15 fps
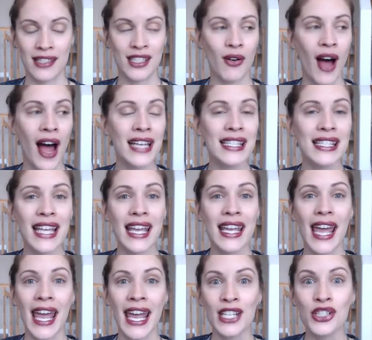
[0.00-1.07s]
So I
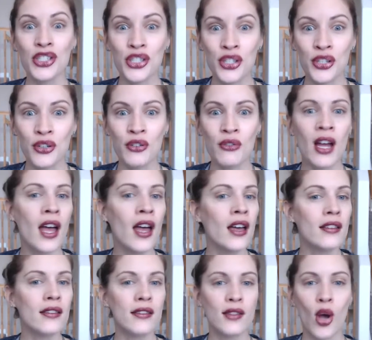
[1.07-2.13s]
say age two
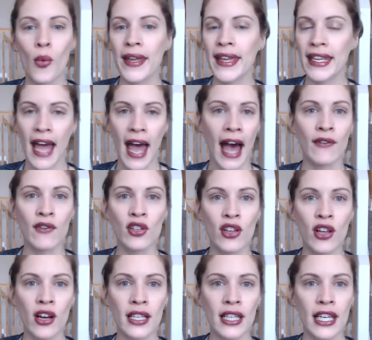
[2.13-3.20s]
so we can have a look.